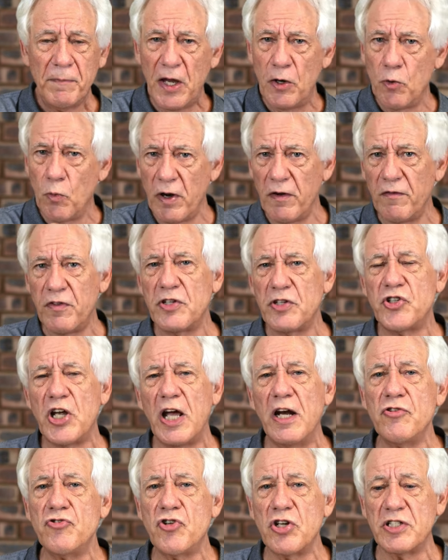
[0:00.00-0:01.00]
in one of the
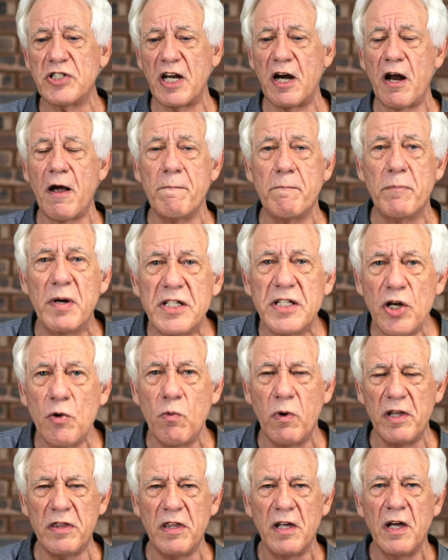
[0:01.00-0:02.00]
challenges that I'm busy
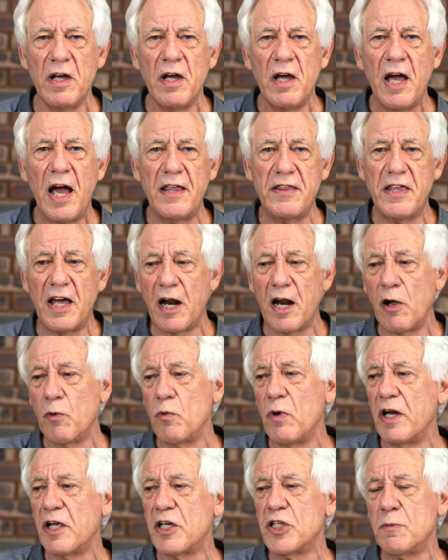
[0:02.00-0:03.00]
with and that I
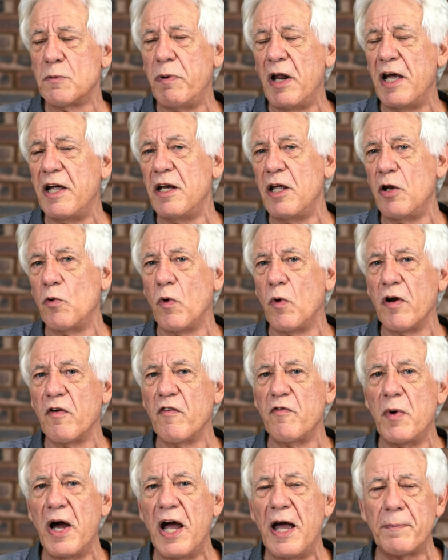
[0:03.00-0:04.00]
will explain in one
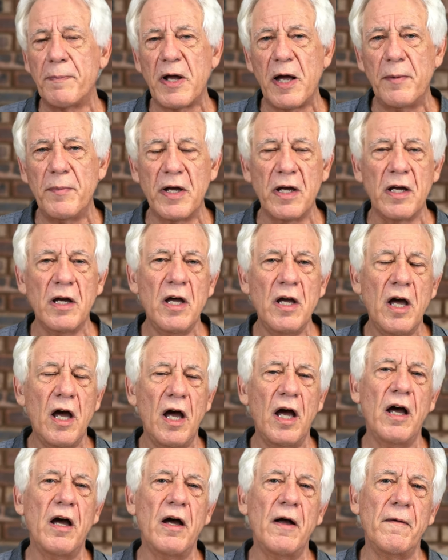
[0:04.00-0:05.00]
of my upcoming
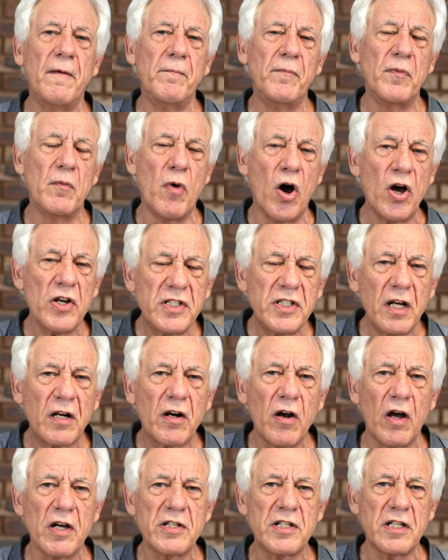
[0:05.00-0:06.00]
um, master
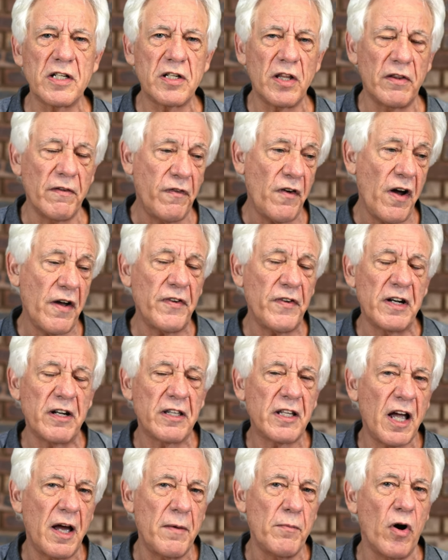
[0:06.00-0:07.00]
classes, the
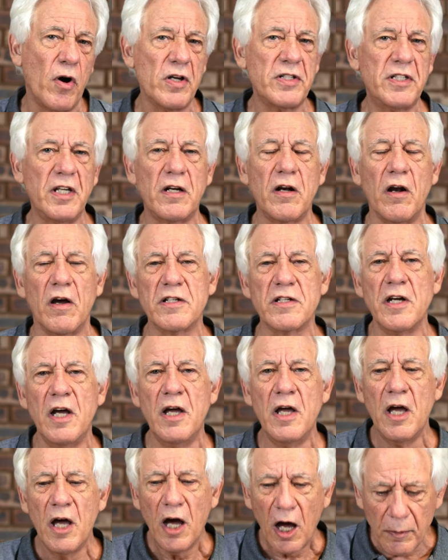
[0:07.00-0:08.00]
500K master class,
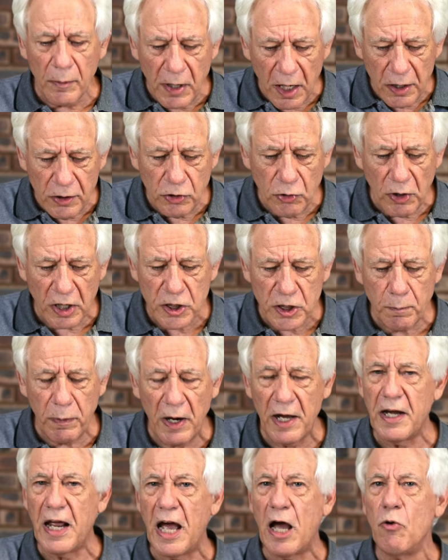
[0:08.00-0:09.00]
I'm going to
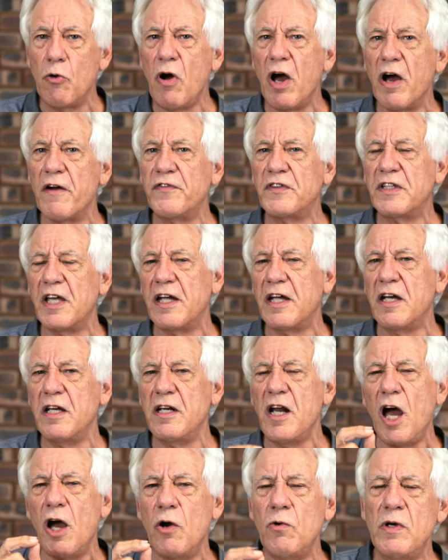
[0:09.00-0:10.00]
explain how I've
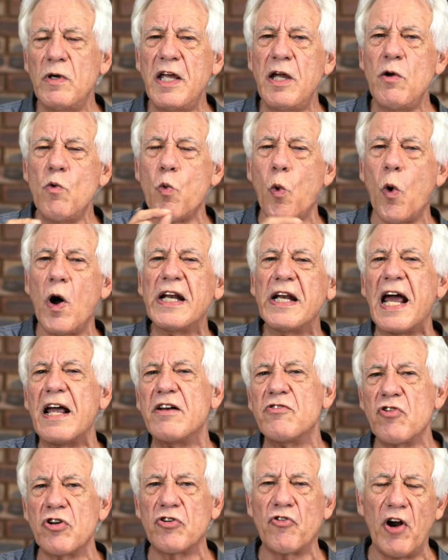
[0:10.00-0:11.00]
taken only
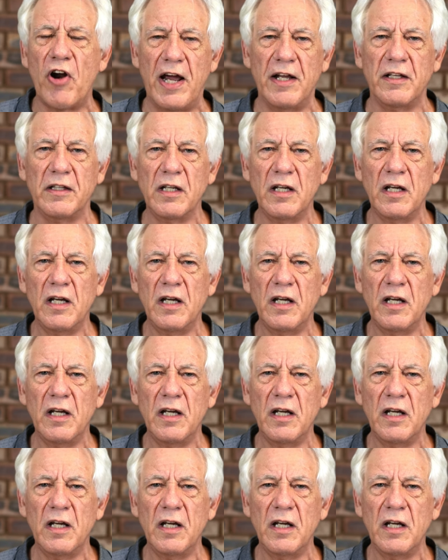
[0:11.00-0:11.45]
100 Rand,